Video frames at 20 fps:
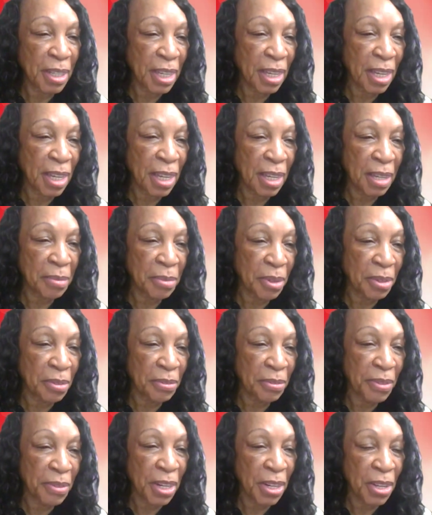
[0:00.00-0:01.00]
again,
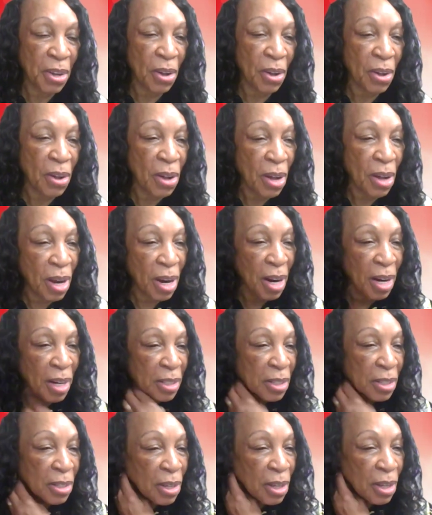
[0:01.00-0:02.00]
graffiti
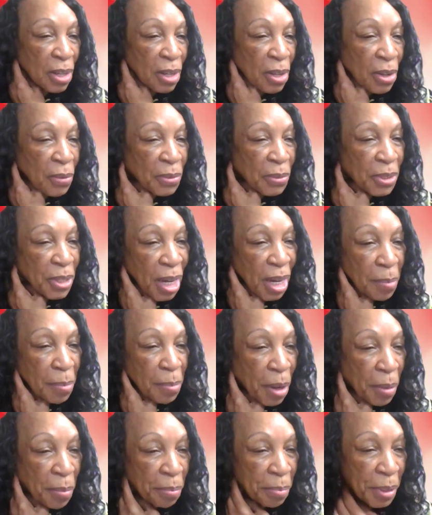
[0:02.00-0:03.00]
art,
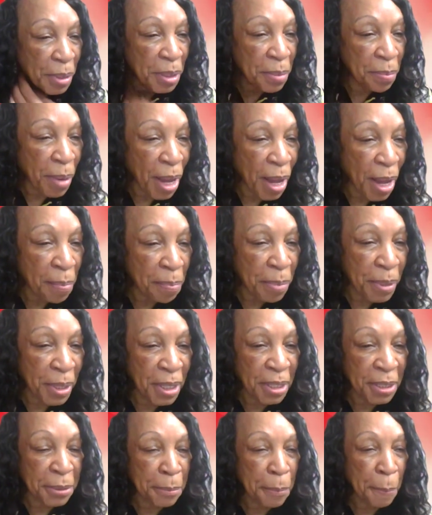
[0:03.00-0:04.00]
talking about
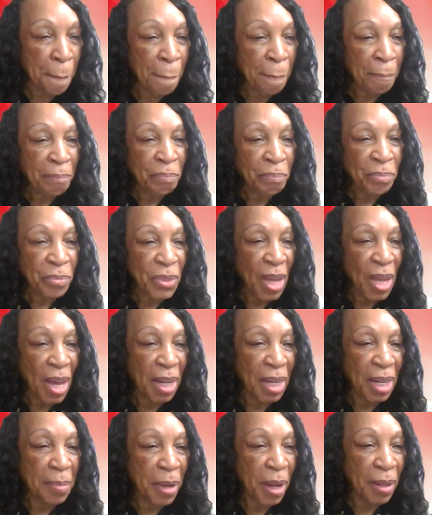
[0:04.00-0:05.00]
bebopping,
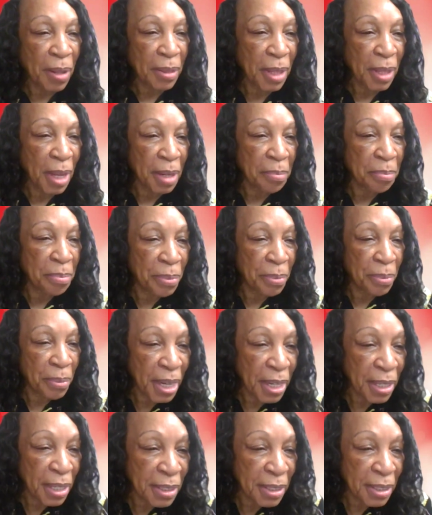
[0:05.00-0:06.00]
talking about that
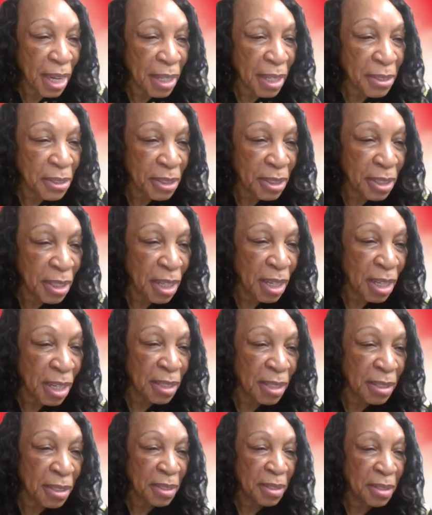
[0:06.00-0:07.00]
break
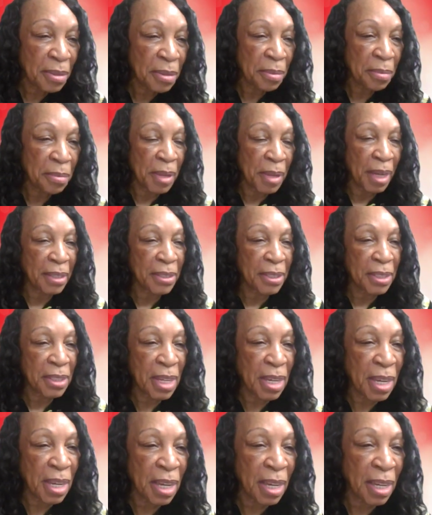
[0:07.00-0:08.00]
dancing,
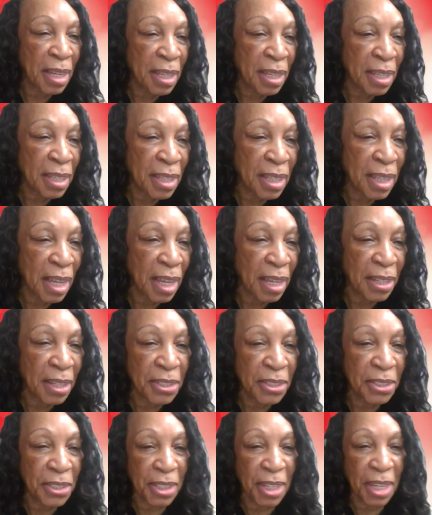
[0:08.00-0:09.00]
MCing
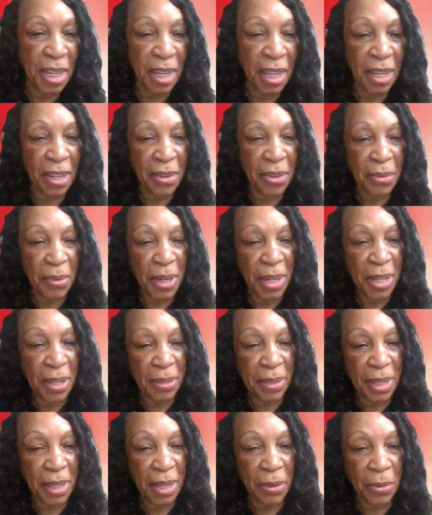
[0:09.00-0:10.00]
and DJing. What do
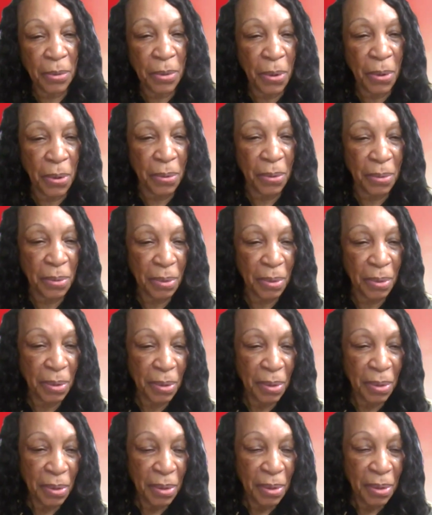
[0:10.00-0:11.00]
you think? Ooh,
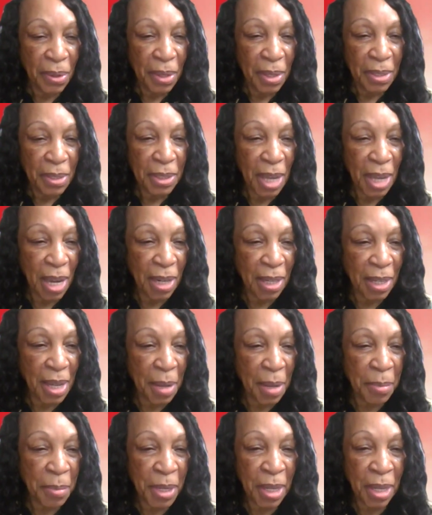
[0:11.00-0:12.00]
it's kind of
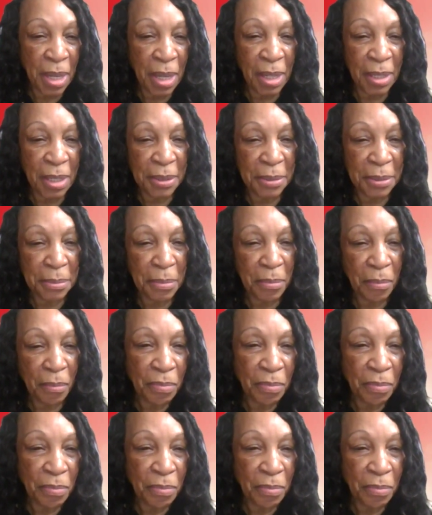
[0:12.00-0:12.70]
coming in.